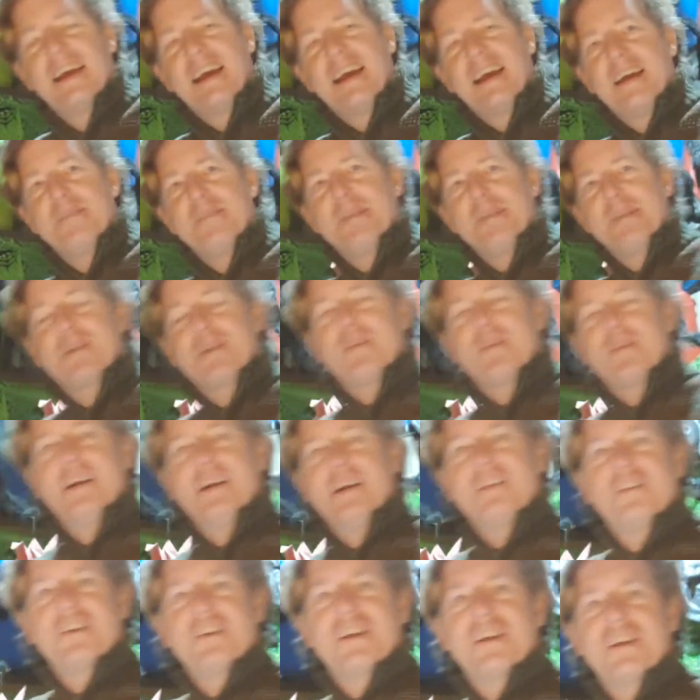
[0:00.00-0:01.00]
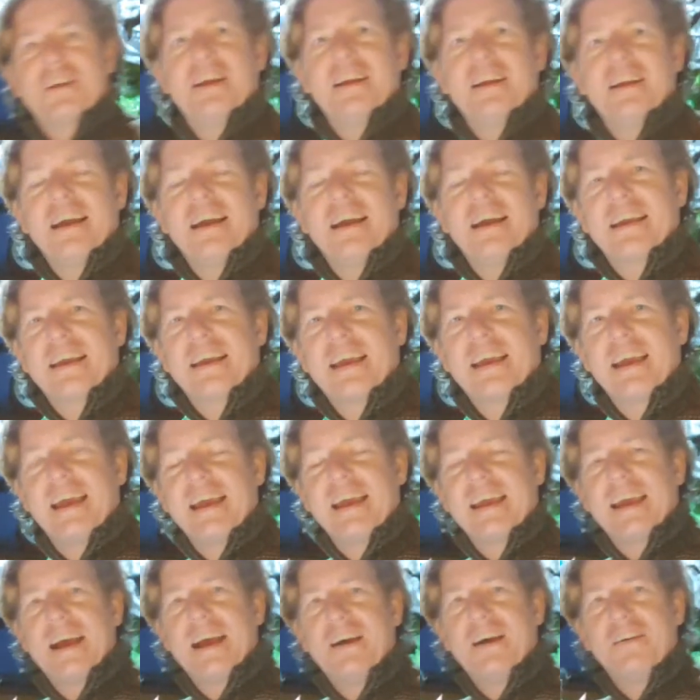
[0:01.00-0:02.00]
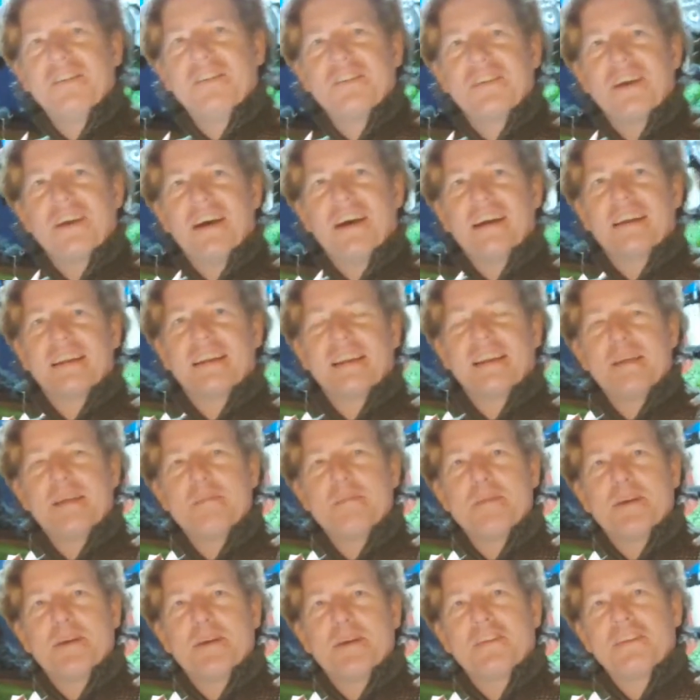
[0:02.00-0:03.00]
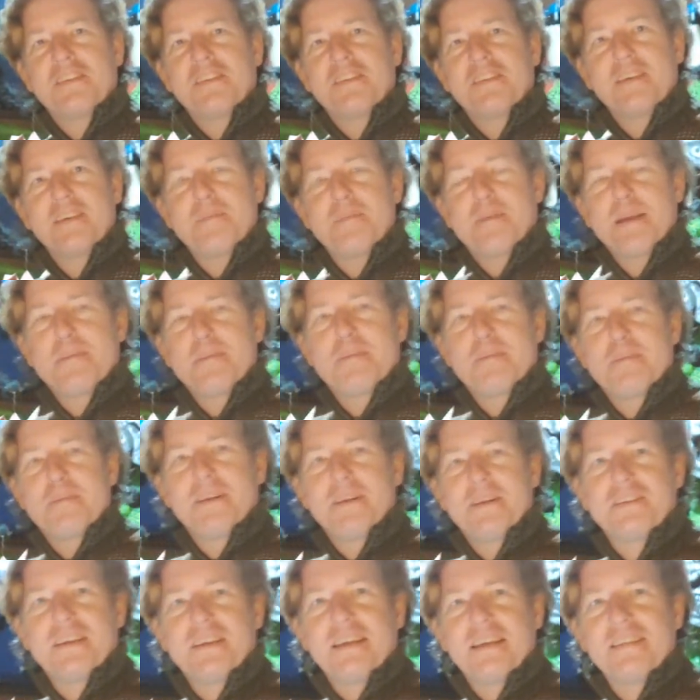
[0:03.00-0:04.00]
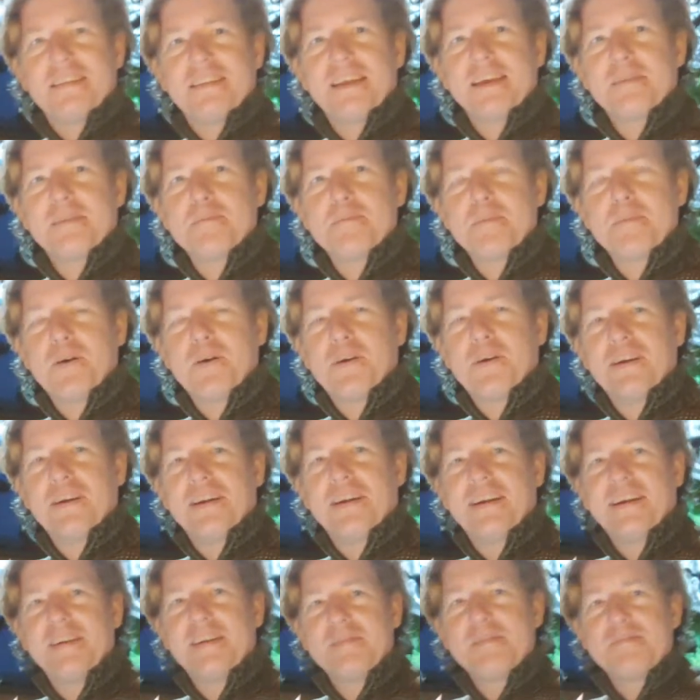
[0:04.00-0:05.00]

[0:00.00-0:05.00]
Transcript: I'm like, well, aren't you going to like hang out, talk to the emergency people or something, mourn?